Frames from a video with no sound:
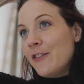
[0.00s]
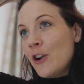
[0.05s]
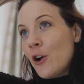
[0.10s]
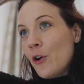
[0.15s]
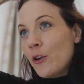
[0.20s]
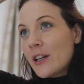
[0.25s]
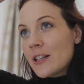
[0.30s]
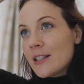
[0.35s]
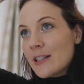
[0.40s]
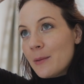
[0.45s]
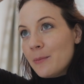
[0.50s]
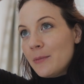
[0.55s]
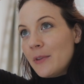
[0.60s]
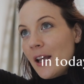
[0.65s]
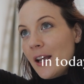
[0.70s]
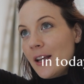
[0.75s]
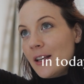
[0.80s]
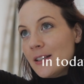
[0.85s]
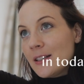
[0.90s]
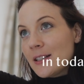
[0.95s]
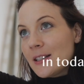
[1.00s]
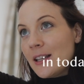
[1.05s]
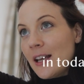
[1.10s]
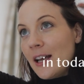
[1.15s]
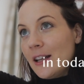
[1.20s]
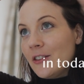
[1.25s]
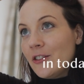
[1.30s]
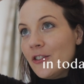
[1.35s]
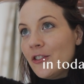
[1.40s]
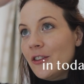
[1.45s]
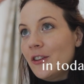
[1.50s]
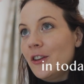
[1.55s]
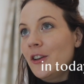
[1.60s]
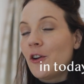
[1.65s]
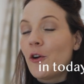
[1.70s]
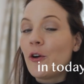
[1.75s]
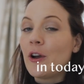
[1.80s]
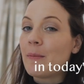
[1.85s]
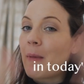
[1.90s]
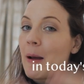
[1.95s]
noticed some things that, you
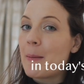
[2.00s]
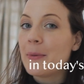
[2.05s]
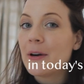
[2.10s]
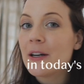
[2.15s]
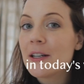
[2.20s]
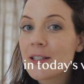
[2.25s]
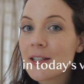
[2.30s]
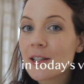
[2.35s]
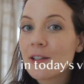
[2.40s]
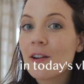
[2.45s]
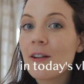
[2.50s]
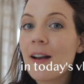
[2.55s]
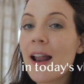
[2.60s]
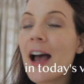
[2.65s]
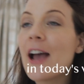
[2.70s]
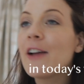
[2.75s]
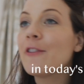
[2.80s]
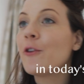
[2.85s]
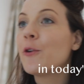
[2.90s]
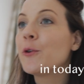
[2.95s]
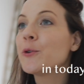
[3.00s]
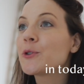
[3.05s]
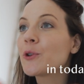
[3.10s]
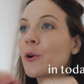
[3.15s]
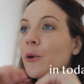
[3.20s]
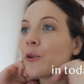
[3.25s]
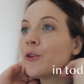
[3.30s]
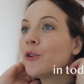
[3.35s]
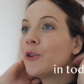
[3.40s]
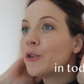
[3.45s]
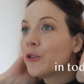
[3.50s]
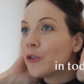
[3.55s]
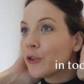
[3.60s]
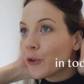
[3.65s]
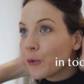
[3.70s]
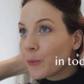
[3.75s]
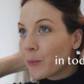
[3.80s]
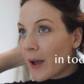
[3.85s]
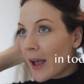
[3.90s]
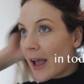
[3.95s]
know, in my personal life, also on
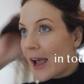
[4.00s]
YouTube,